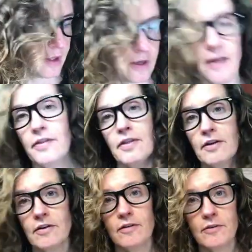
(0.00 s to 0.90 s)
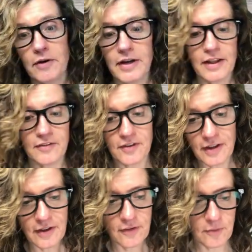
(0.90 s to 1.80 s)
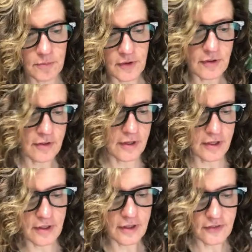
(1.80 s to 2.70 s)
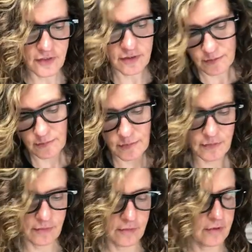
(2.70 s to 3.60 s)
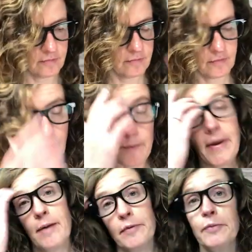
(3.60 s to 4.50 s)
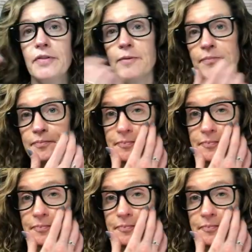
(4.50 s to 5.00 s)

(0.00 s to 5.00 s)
not that they're great as it is, but at least I'm happy with them.